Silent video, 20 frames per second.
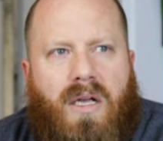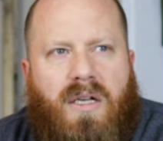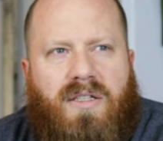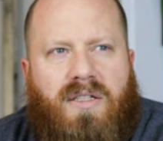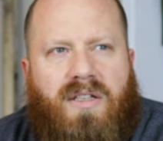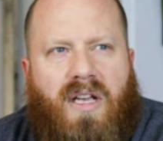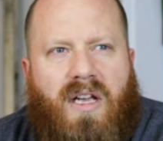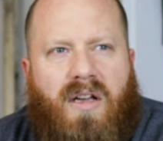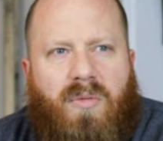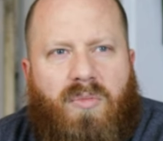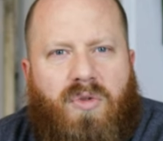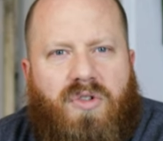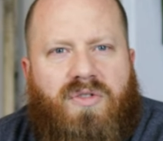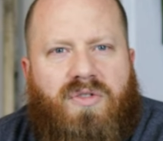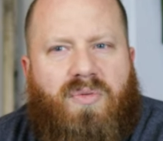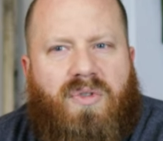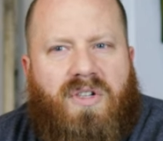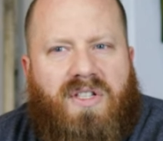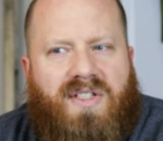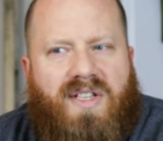Because I
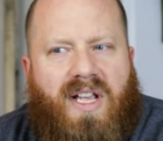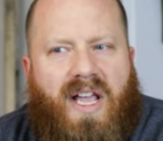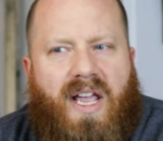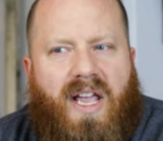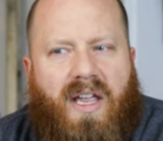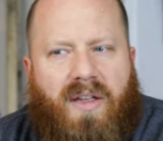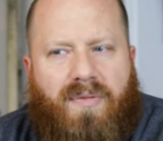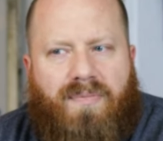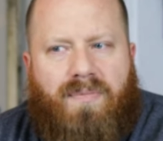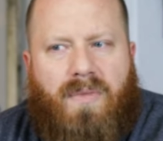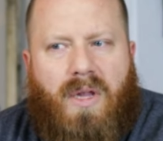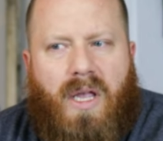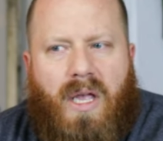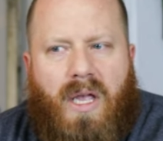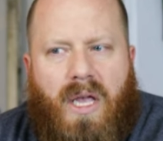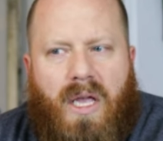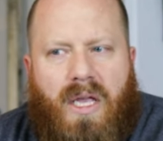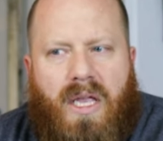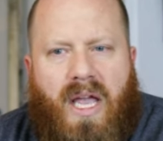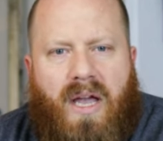almost want to say,
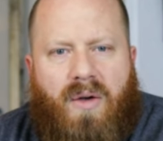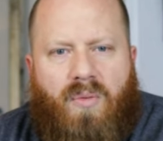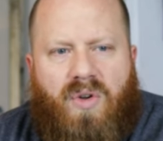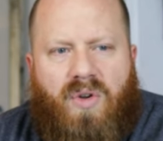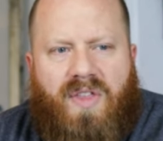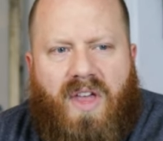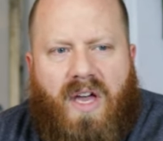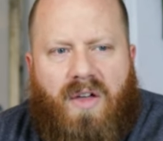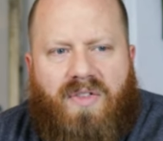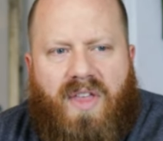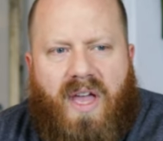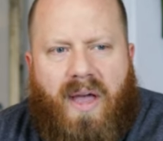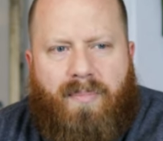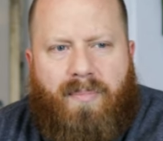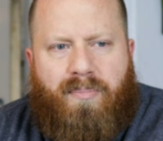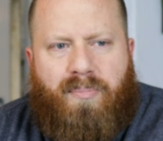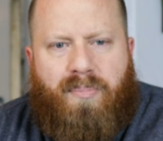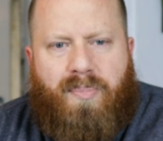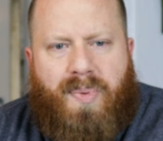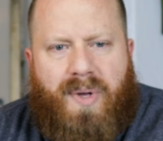yeah, without
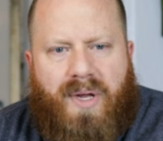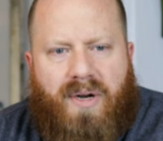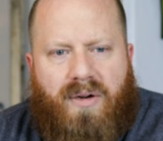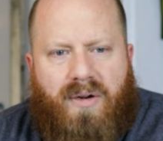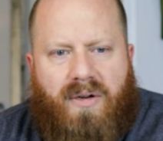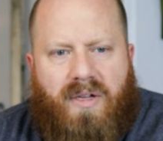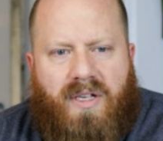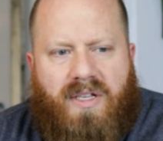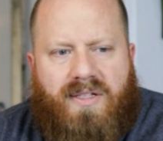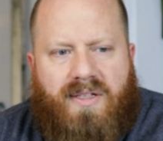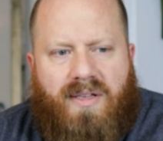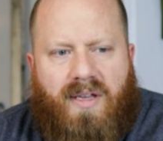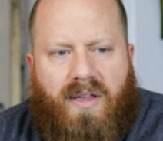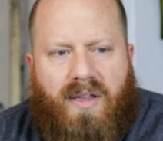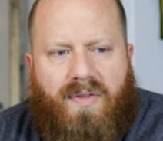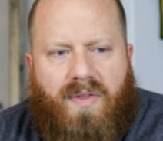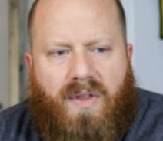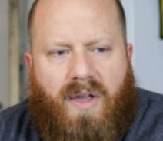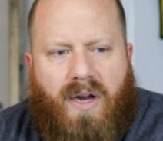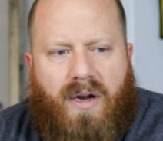that bitterness
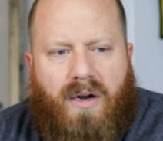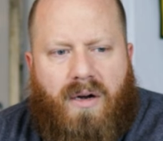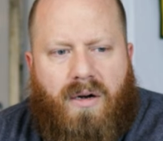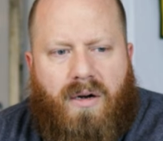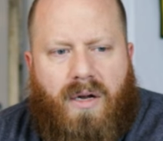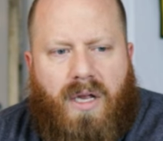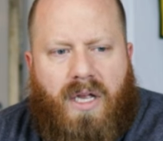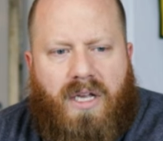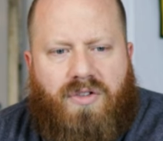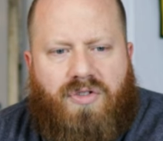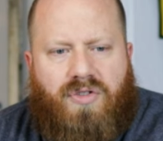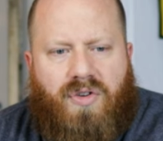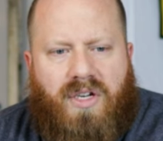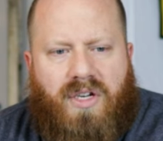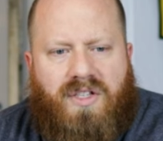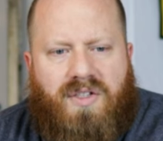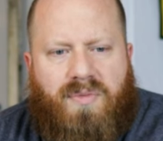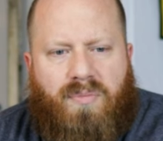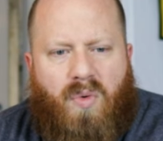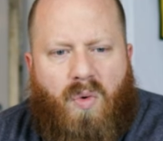in there, it
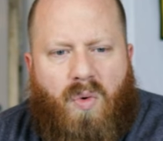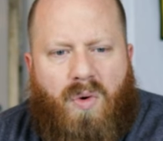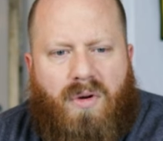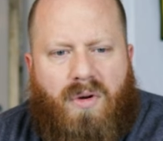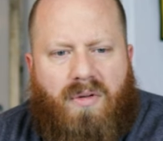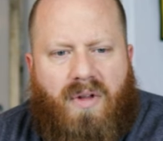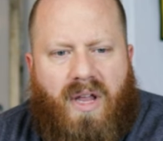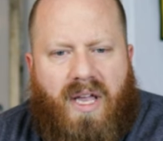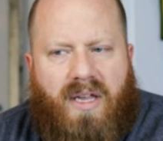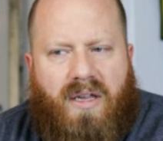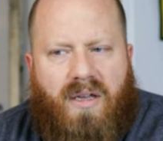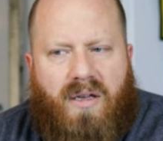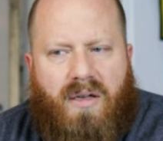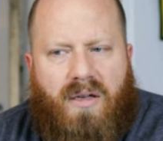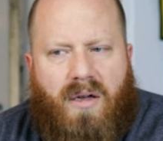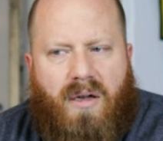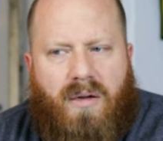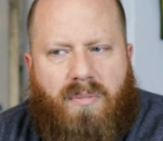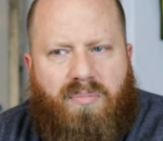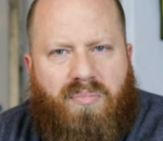drinks more like
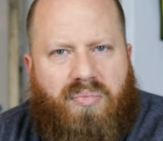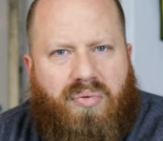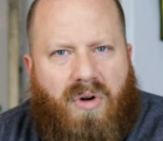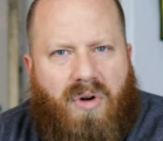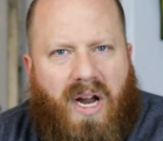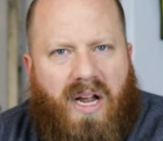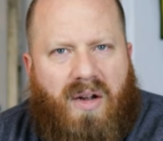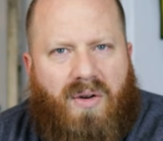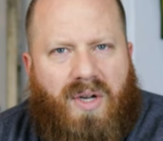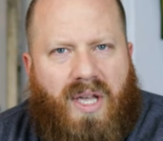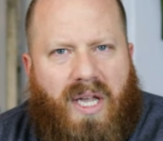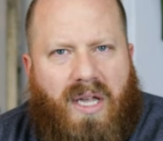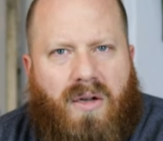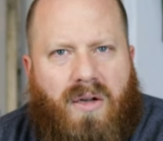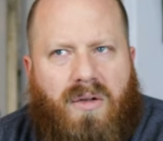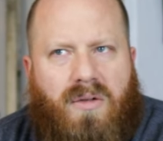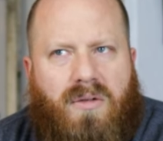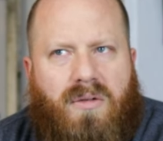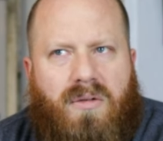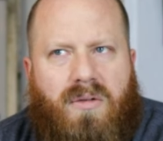a brown
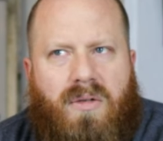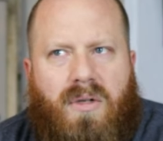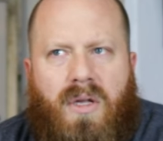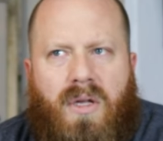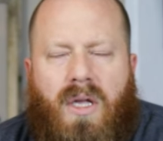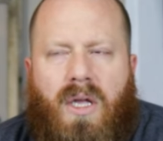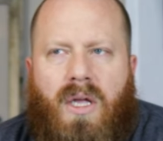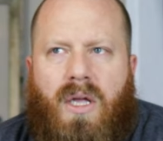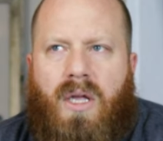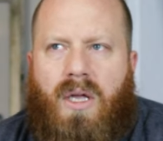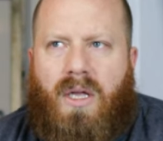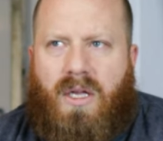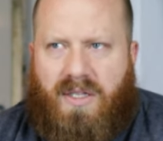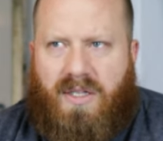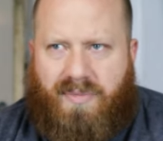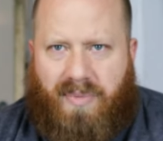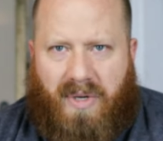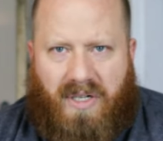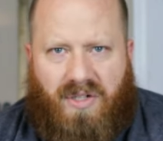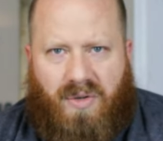ale.
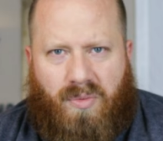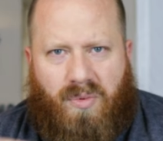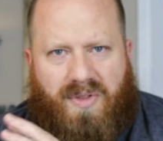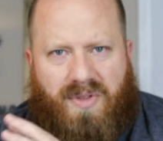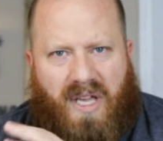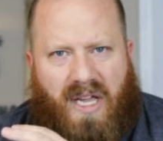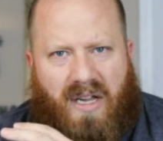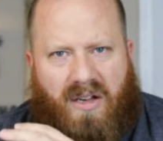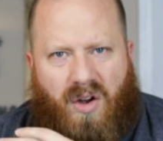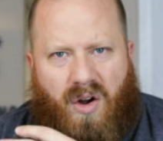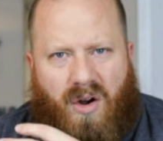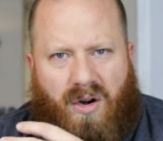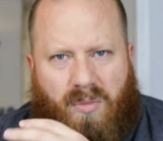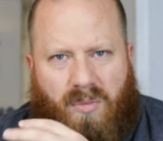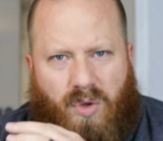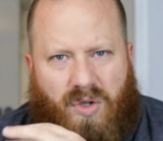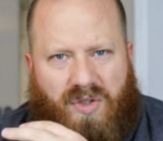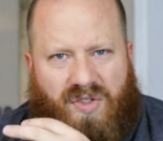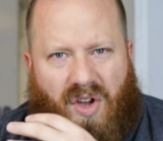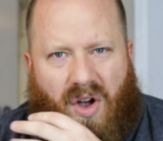Especially with that
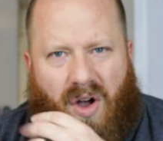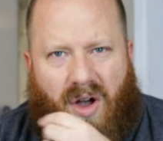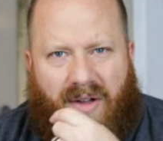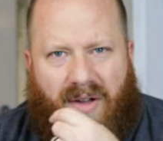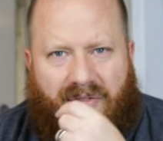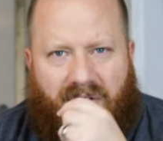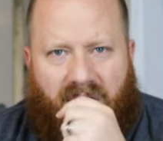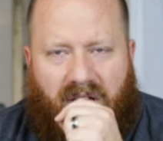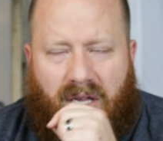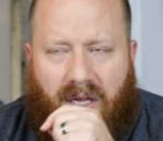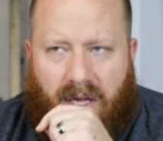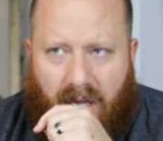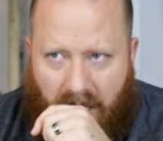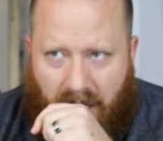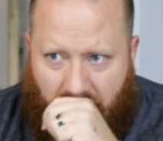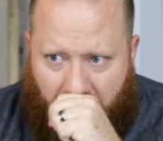caramel toffee.